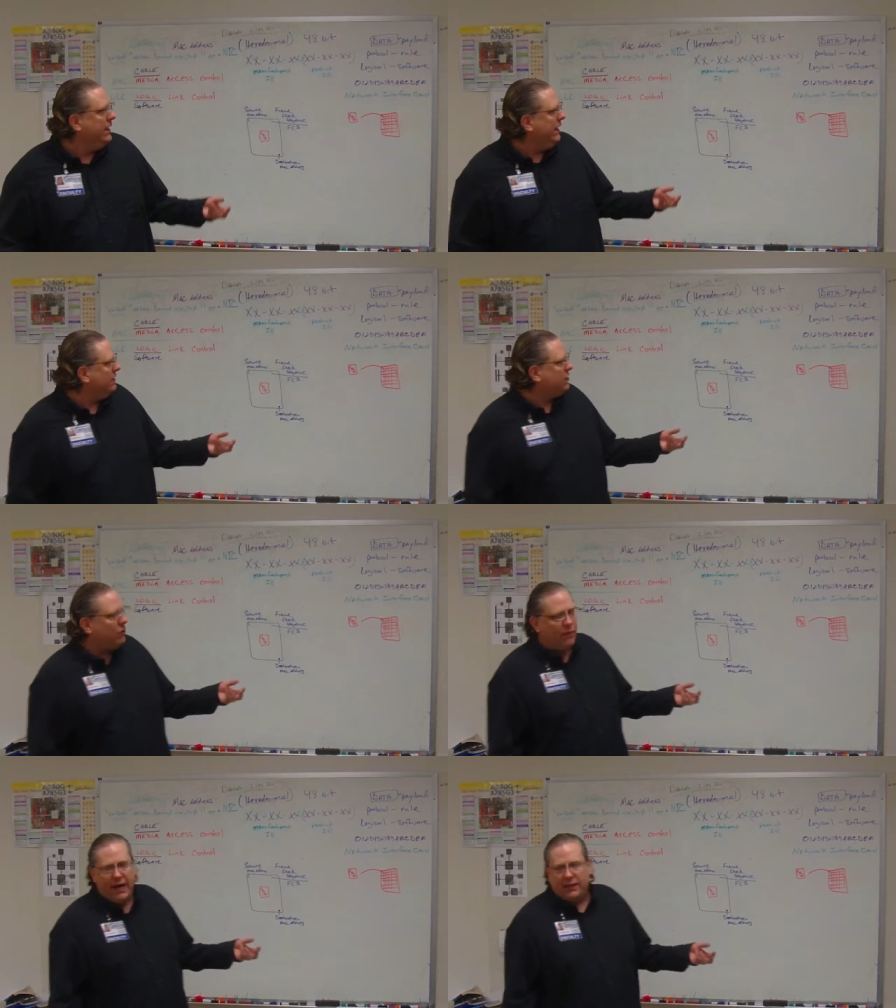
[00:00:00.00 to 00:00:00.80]
is
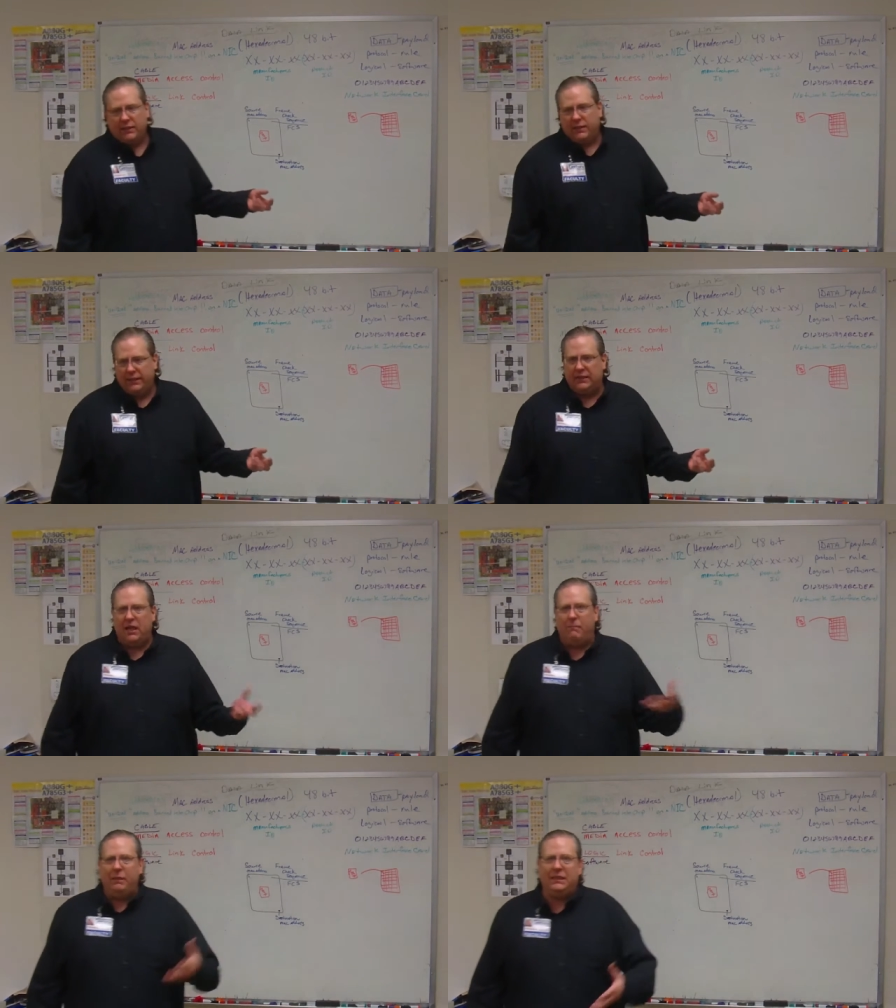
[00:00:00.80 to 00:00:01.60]
correct. It's
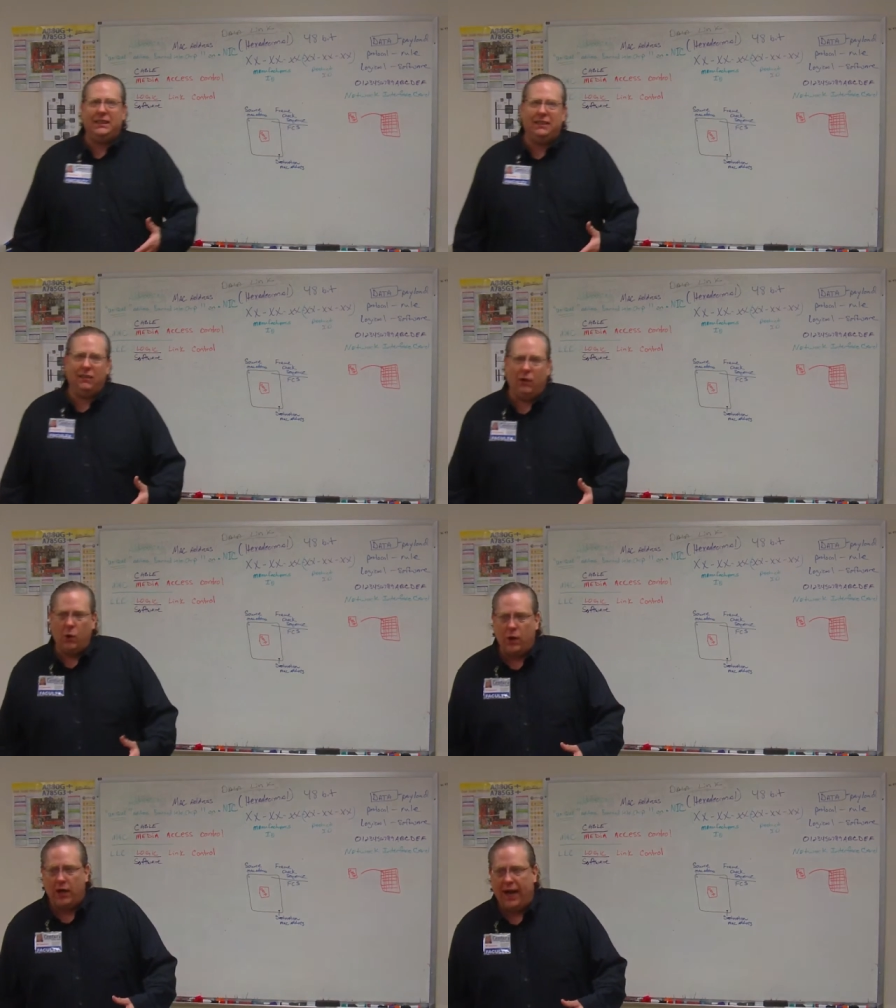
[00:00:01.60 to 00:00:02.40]
not missing
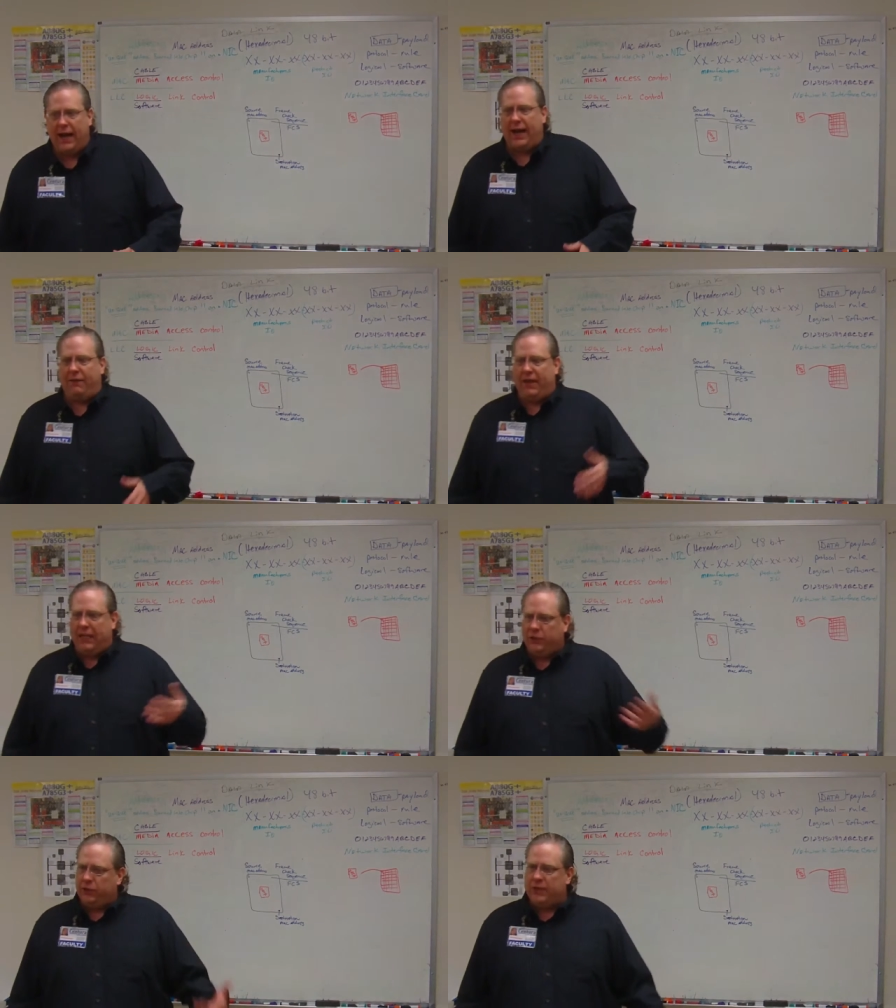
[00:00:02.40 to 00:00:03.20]
or have
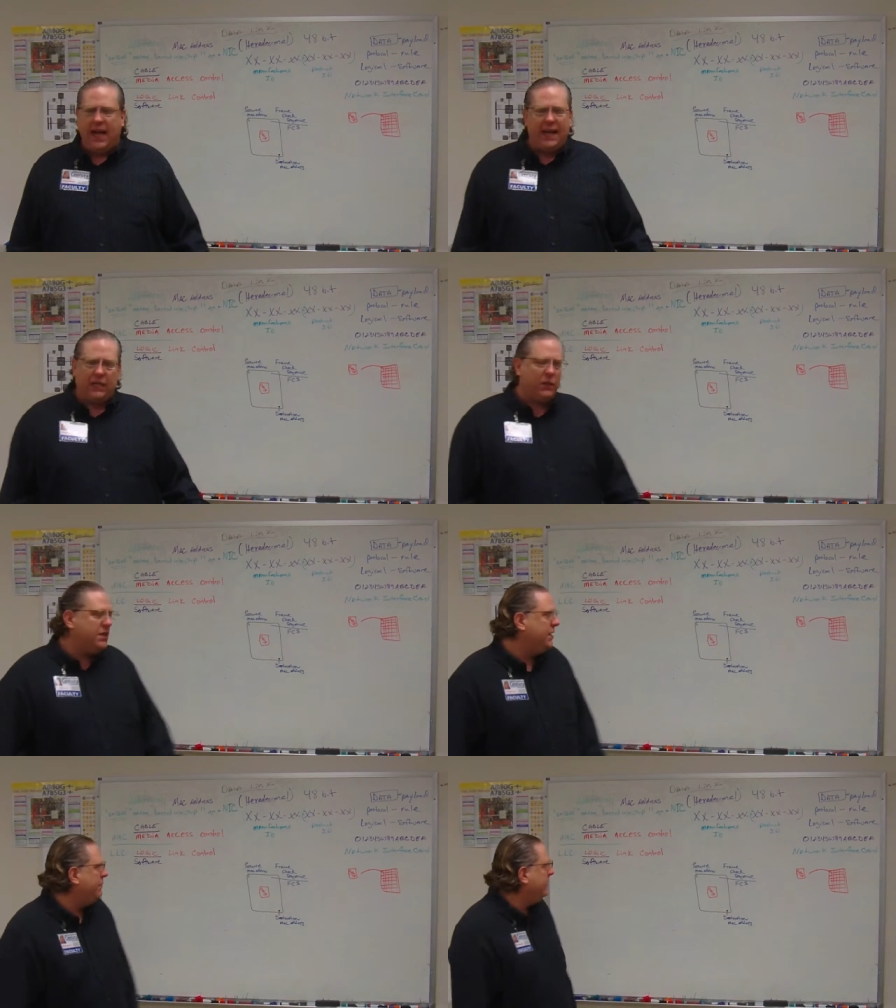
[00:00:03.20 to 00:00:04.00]
extra data or
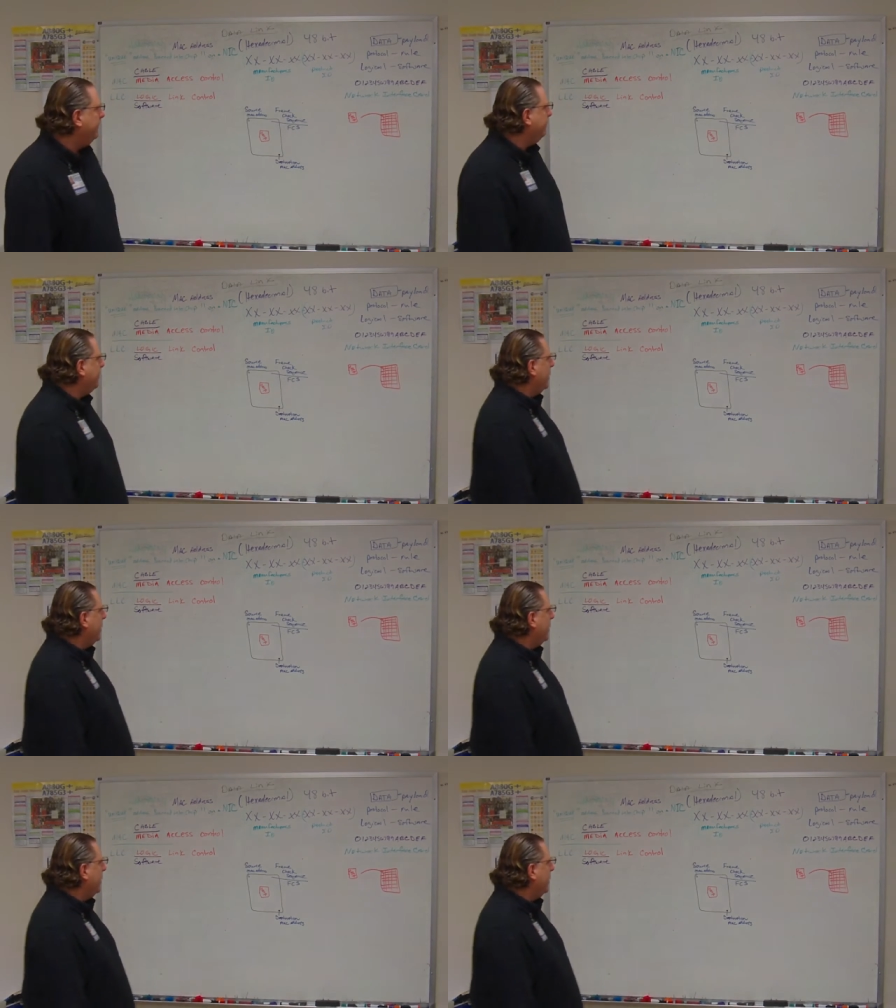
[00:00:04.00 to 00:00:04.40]
something.